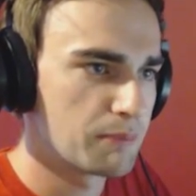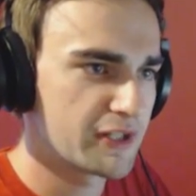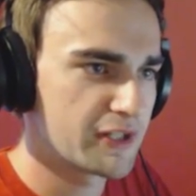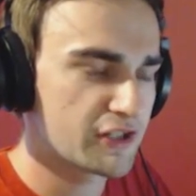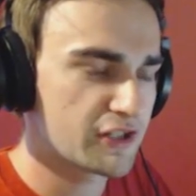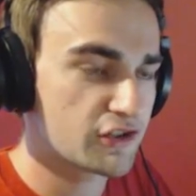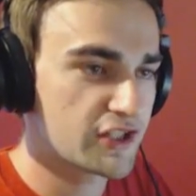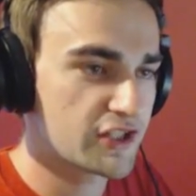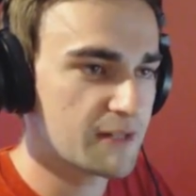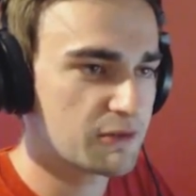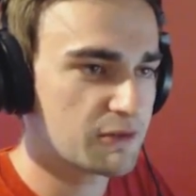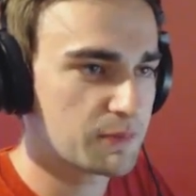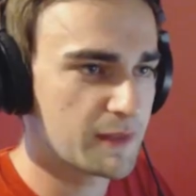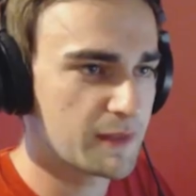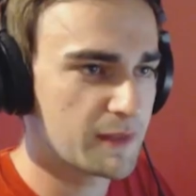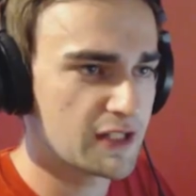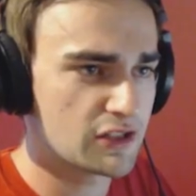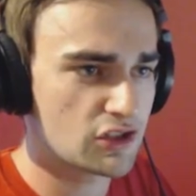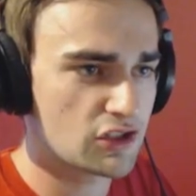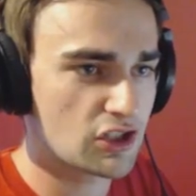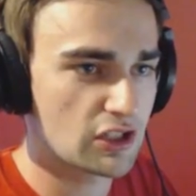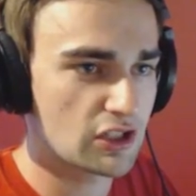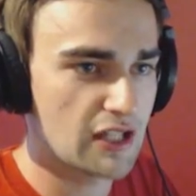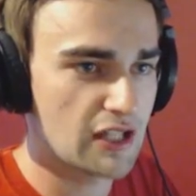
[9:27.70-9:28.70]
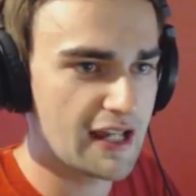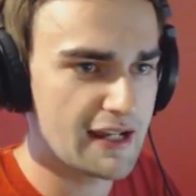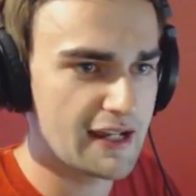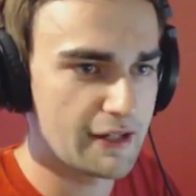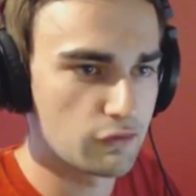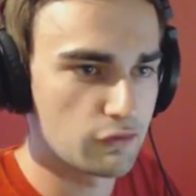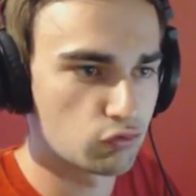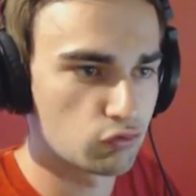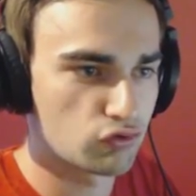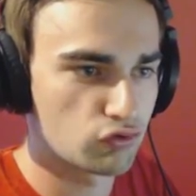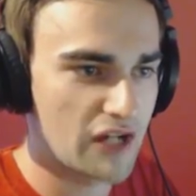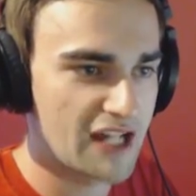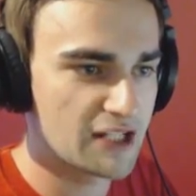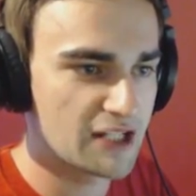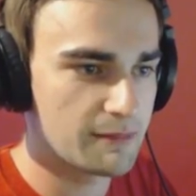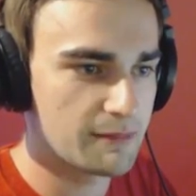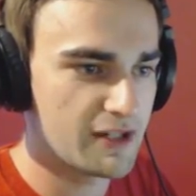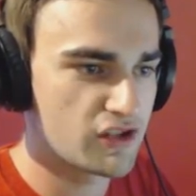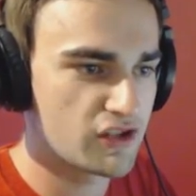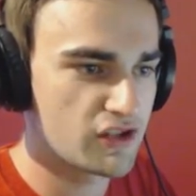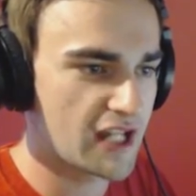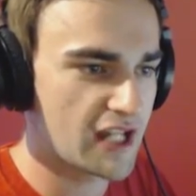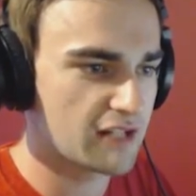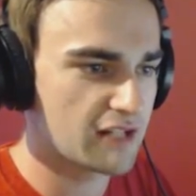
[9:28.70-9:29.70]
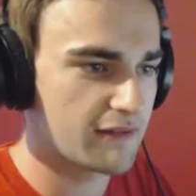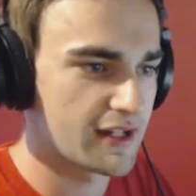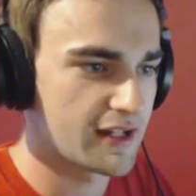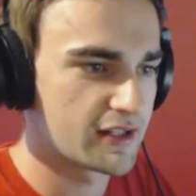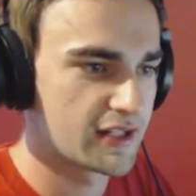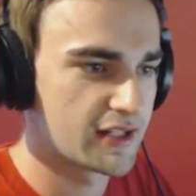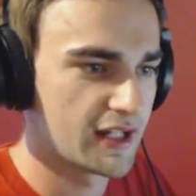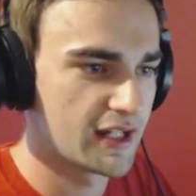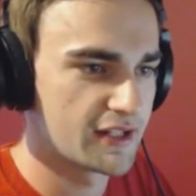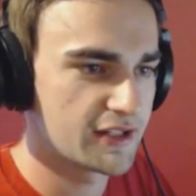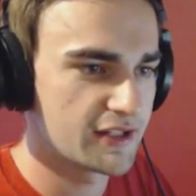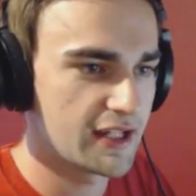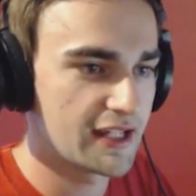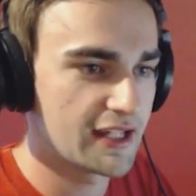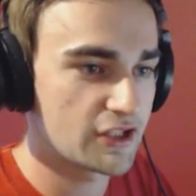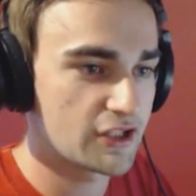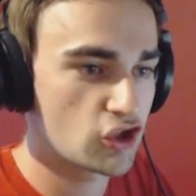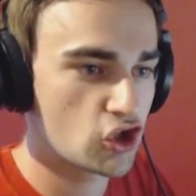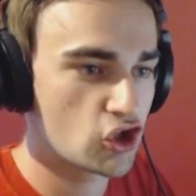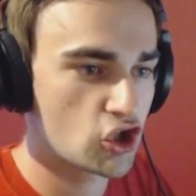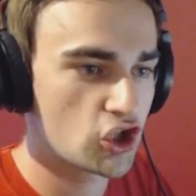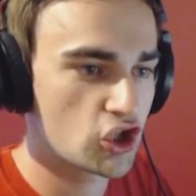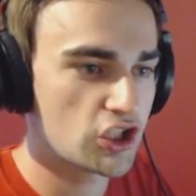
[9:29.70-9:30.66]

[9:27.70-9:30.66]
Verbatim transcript: But it seems to be slightly randomly generated. It